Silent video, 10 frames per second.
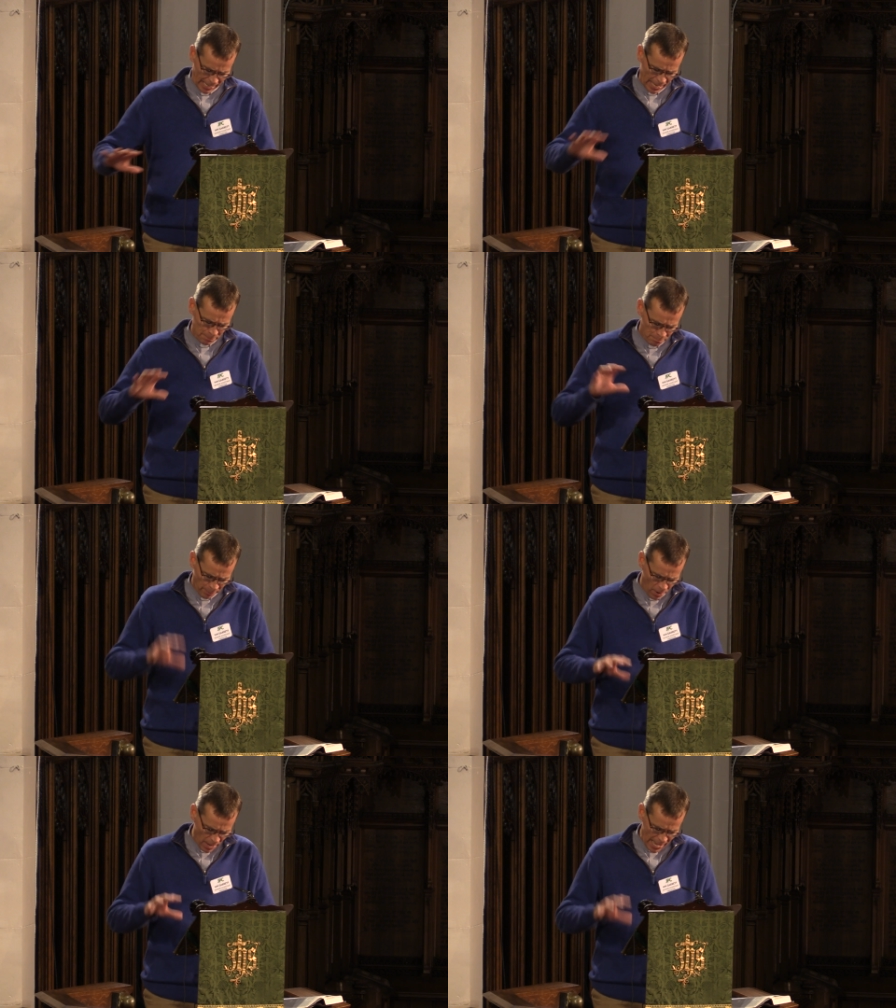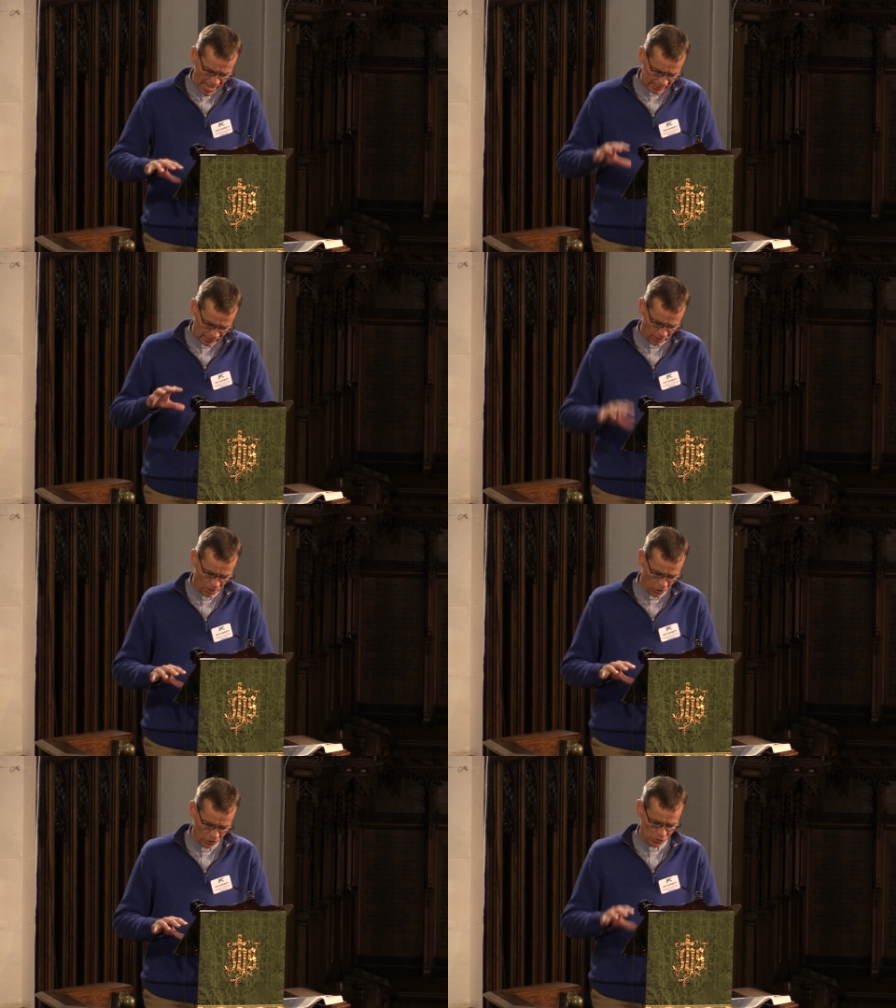And by and
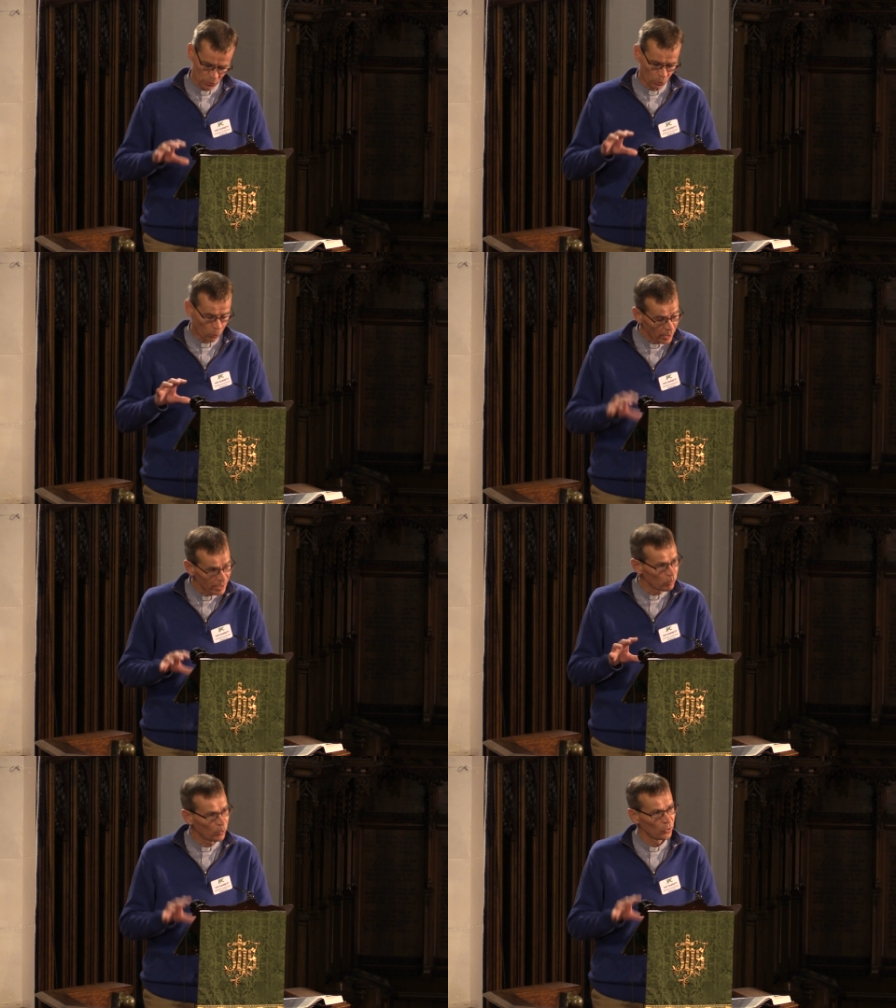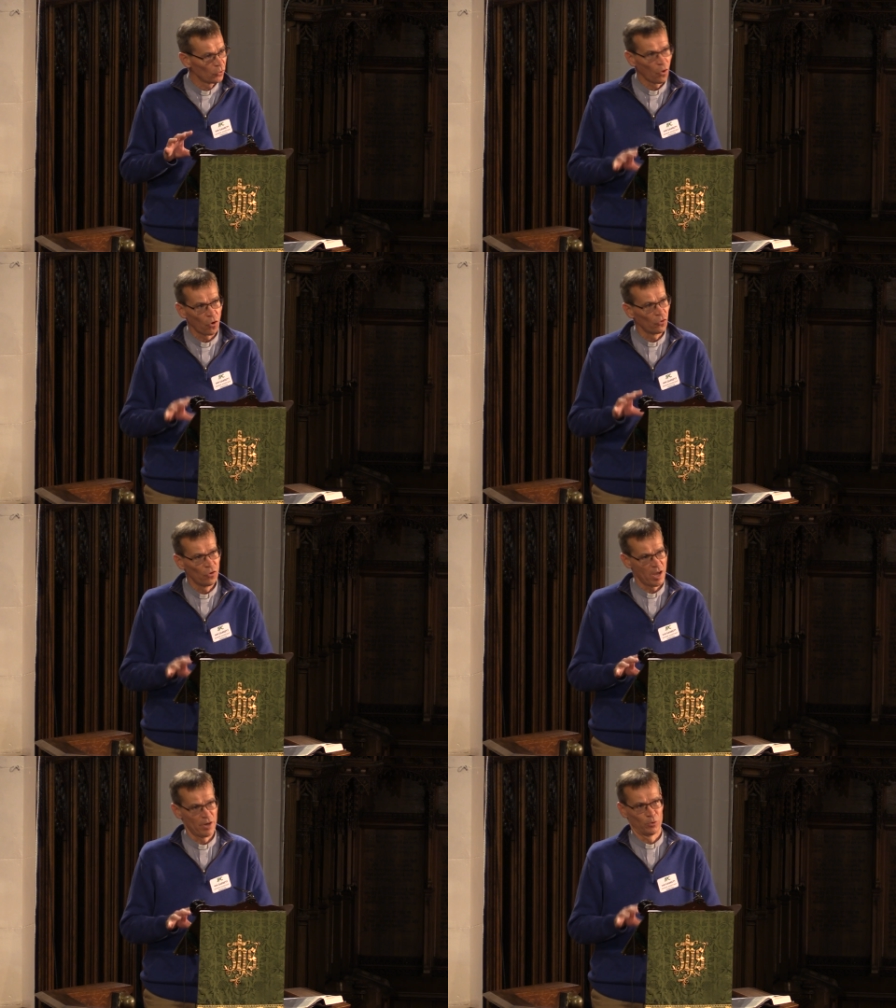large, we will not
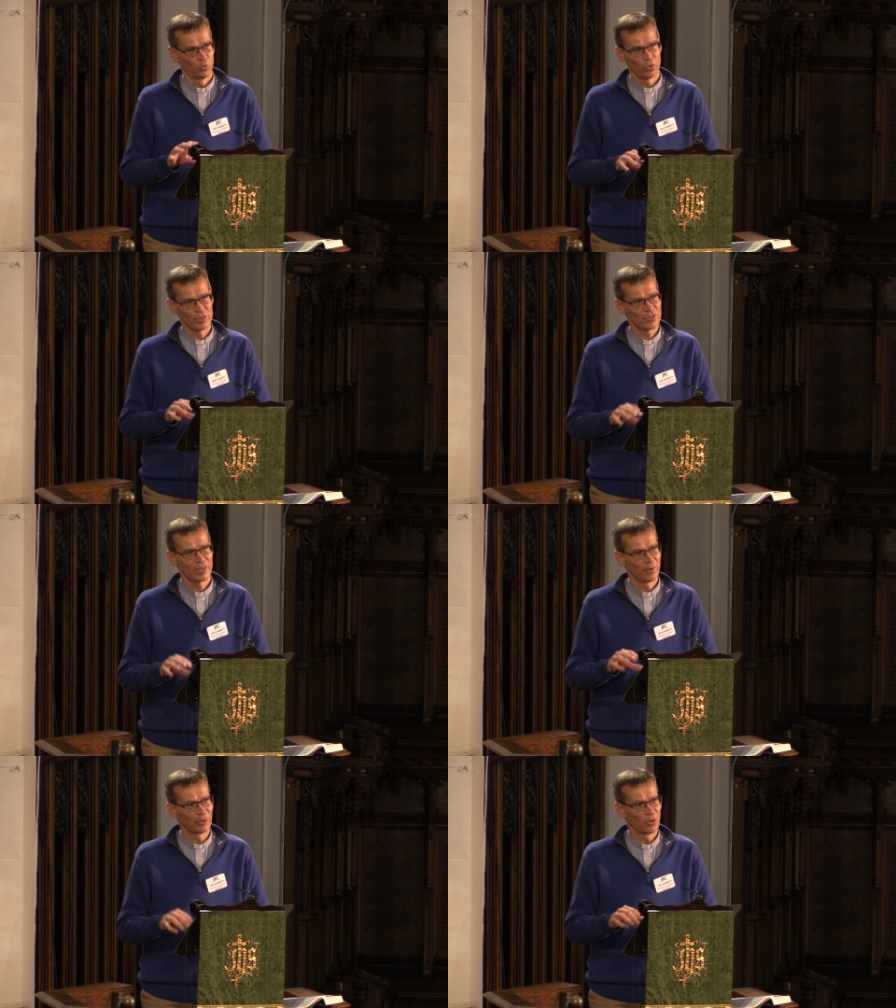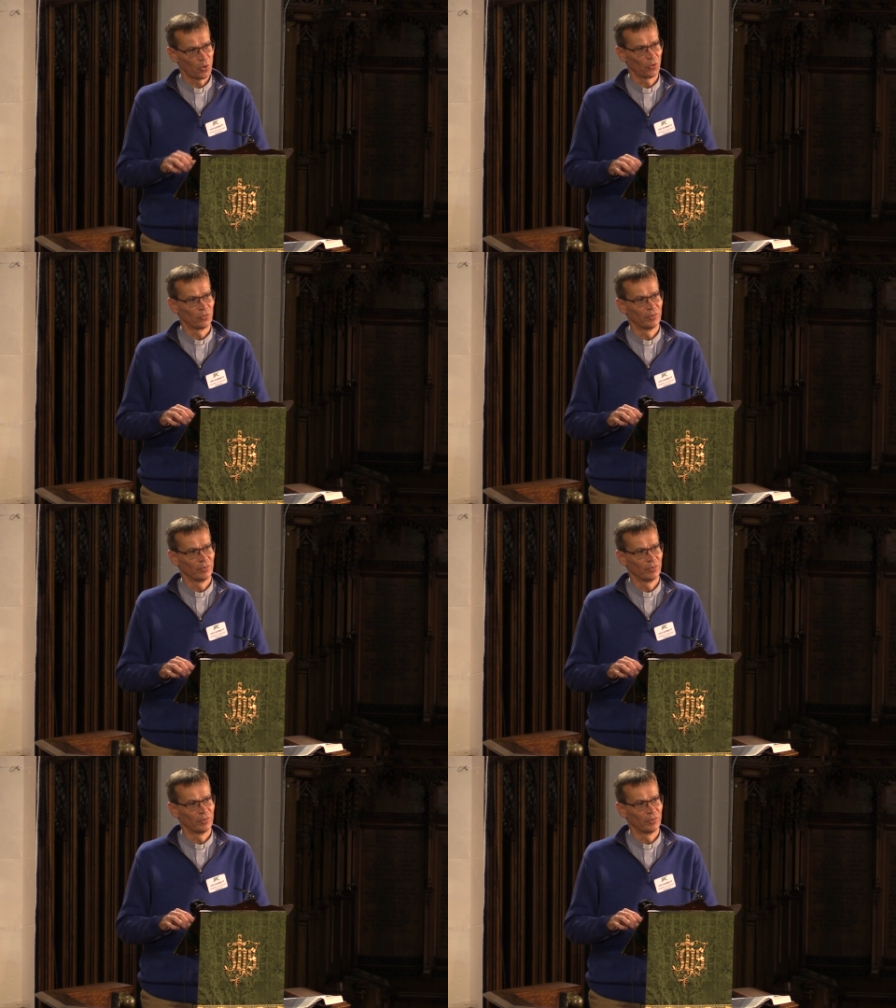know what is going on